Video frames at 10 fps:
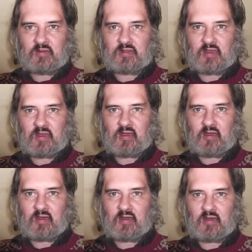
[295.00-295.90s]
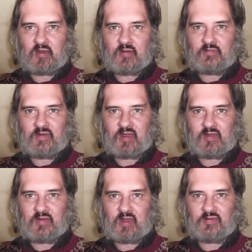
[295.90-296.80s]
they are
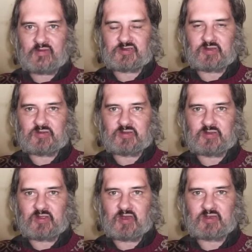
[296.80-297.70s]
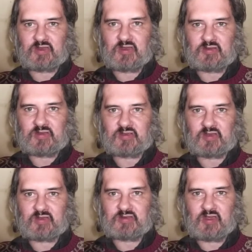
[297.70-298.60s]
very, very efficient. As
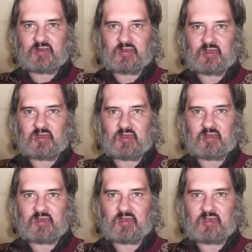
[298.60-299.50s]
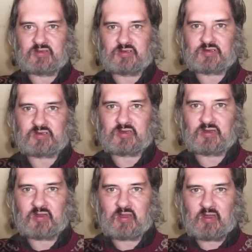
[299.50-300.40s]
I said, each
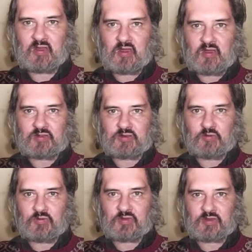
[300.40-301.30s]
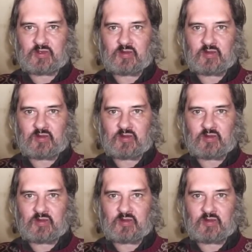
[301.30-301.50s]
tooth